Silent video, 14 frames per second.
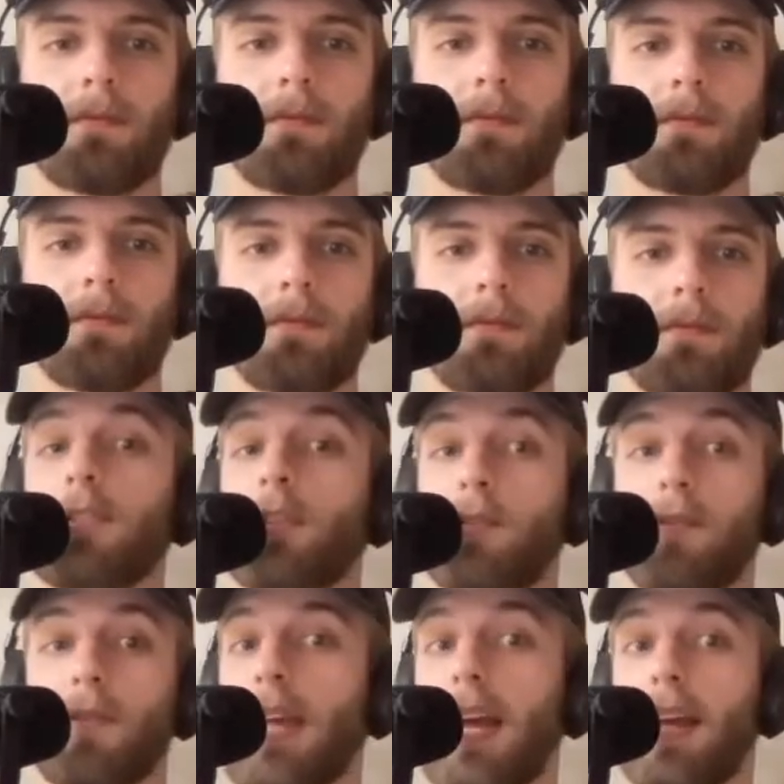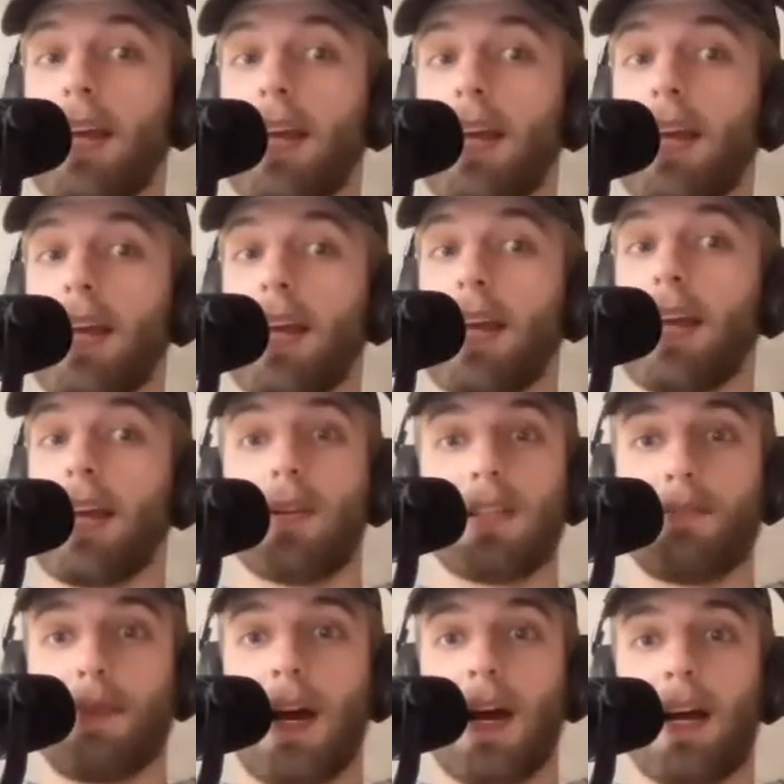Then there's those that yeah, there's that one
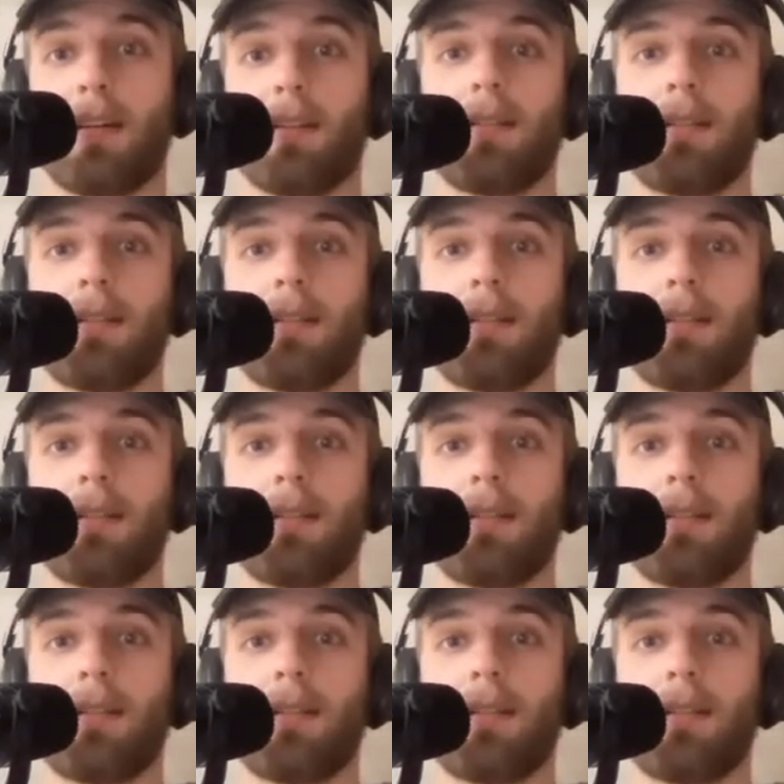spot.